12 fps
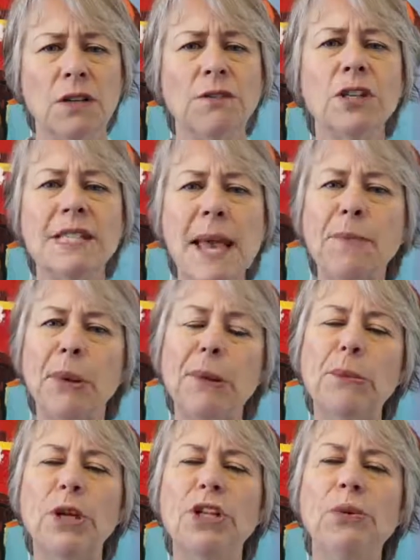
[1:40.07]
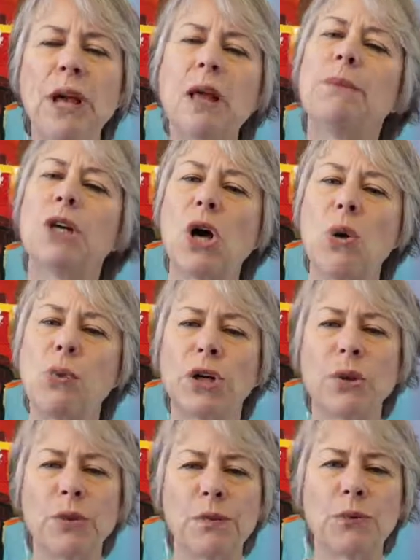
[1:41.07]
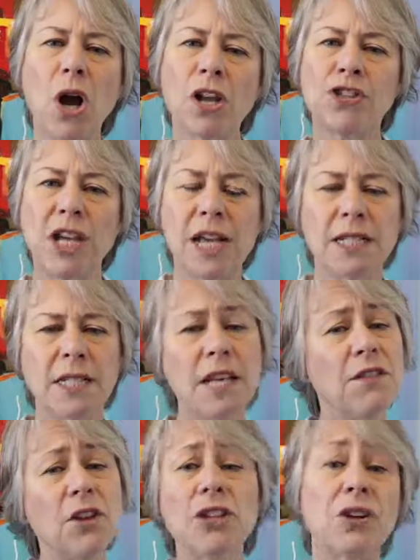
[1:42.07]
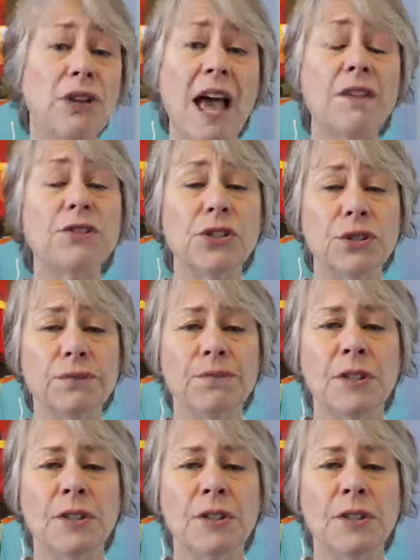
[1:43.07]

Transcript: For example, when you help a coworker with a project, even though you don't have to,